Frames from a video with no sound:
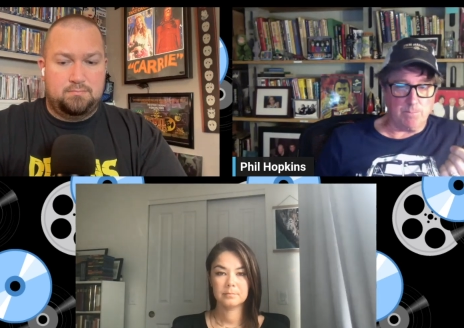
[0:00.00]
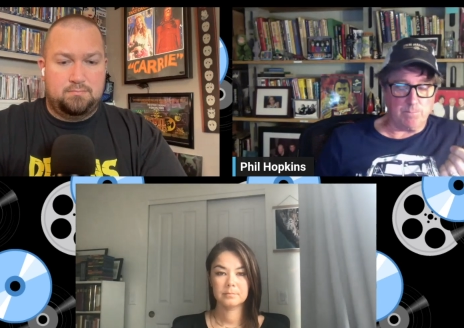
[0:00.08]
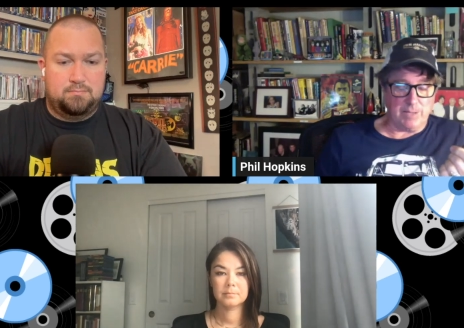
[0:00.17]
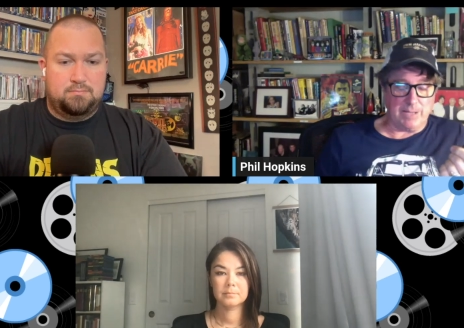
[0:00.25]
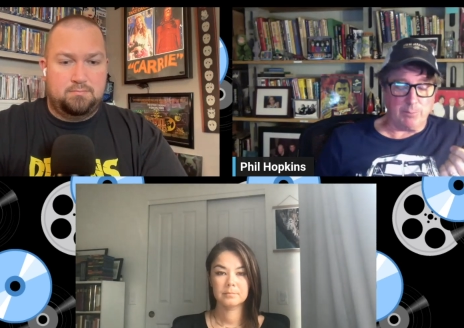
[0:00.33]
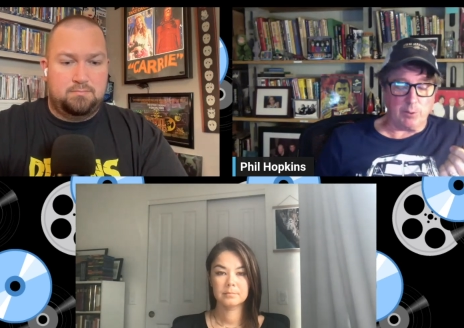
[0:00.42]

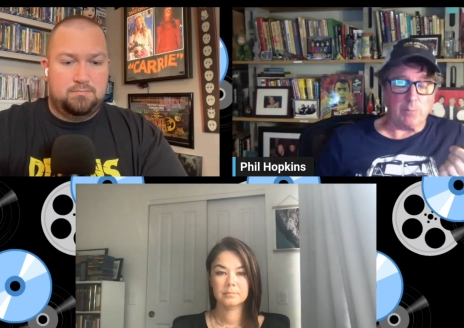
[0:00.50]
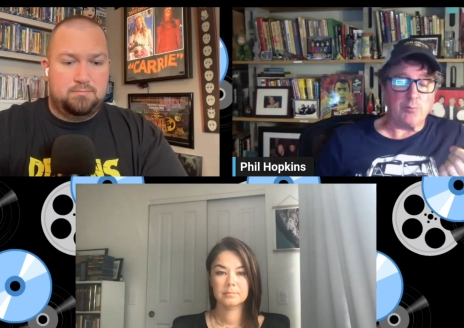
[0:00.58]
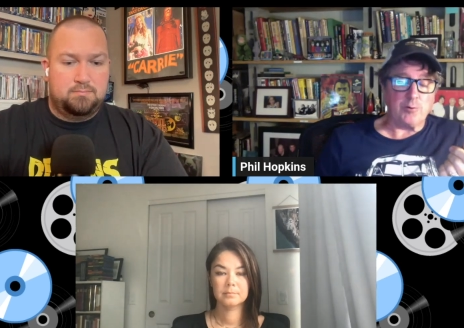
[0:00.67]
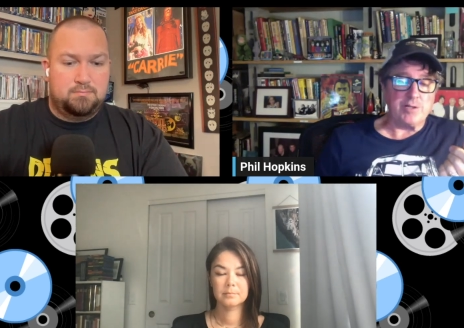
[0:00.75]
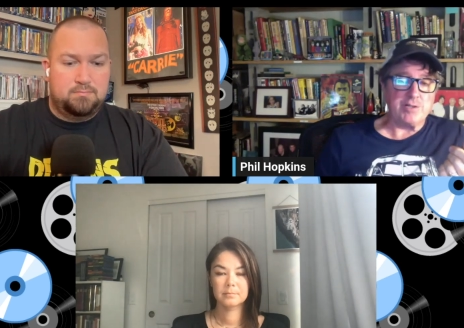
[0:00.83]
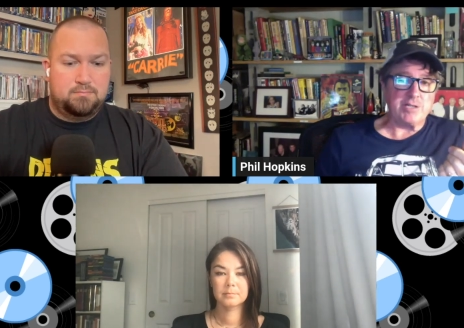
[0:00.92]
Speaker 1: people
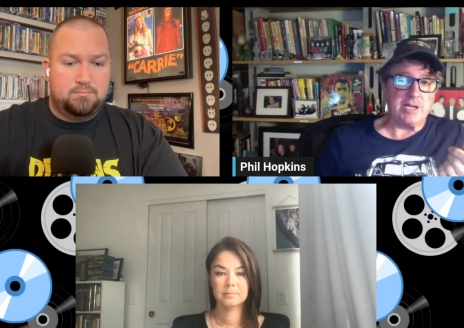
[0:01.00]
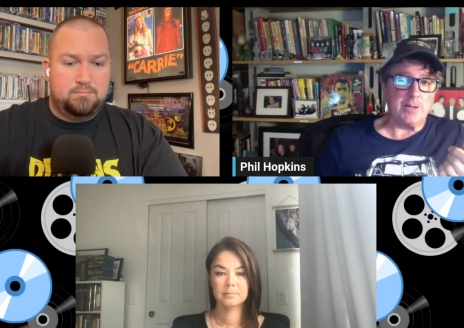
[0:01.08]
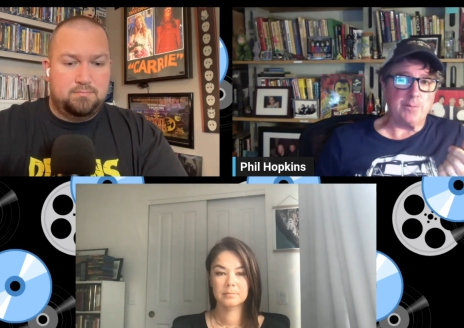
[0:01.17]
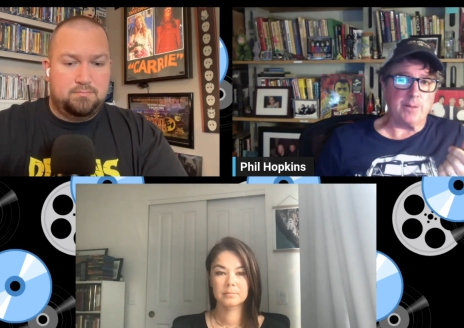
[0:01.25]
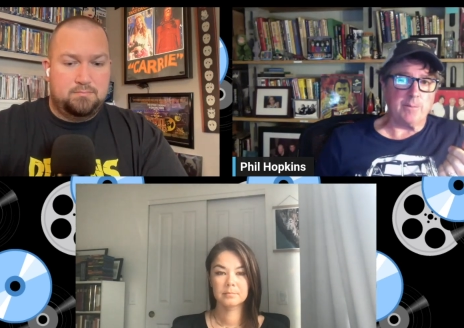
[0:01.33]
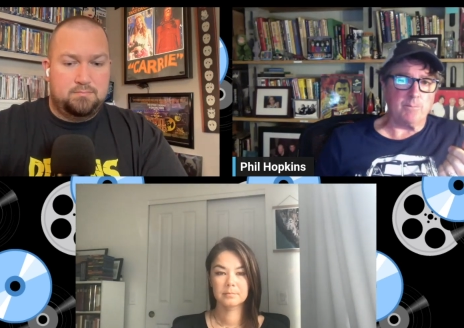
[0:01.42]

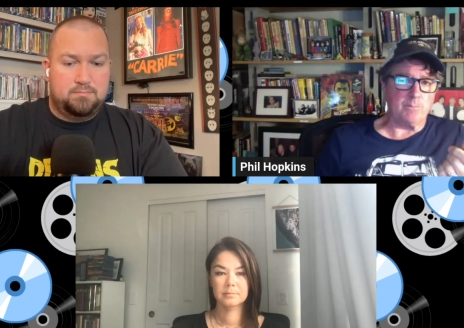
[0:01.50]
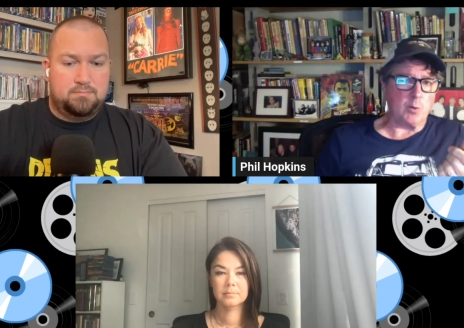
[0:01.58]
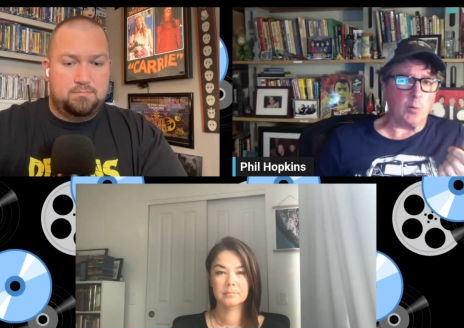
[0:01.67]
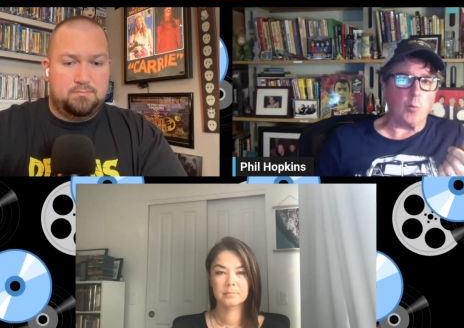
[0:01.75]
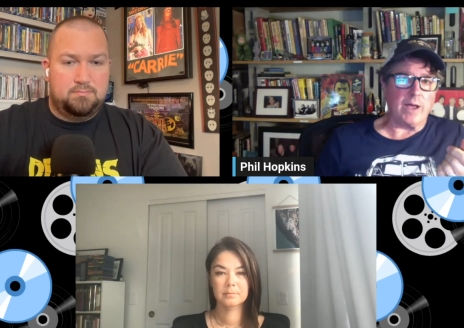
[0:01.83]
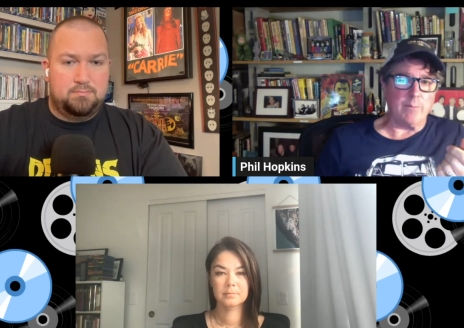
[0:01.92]
appreciate them
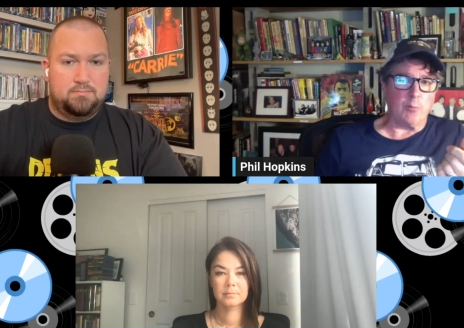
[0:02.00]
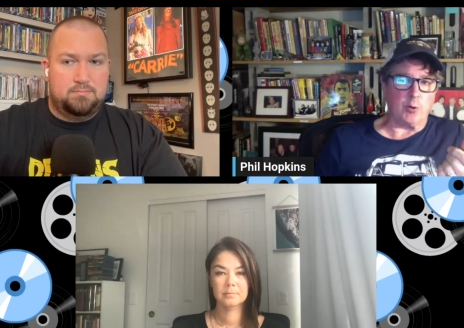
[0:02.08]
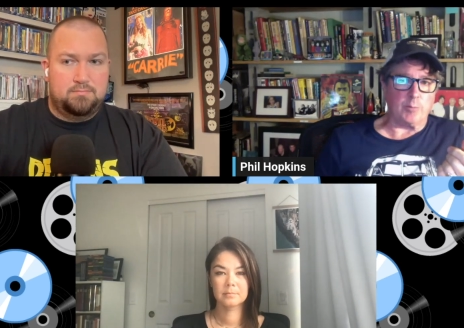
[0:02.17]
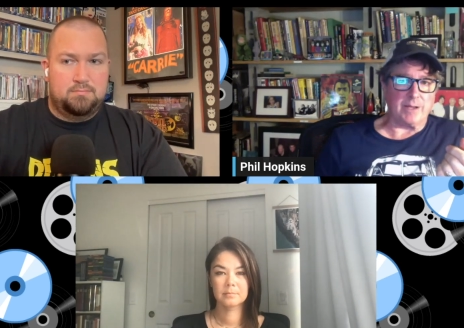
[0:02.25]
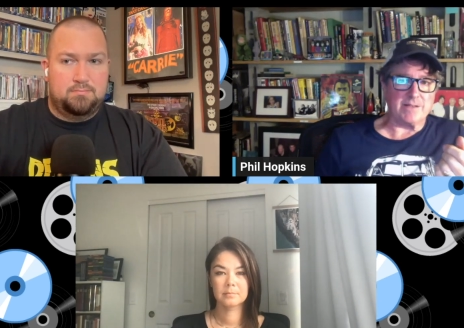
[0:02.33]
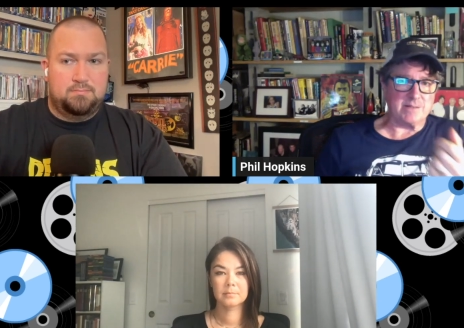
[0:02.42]
way more
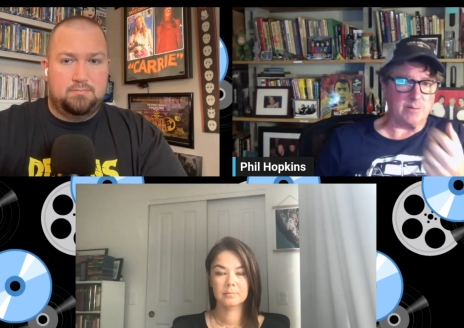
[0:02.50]
because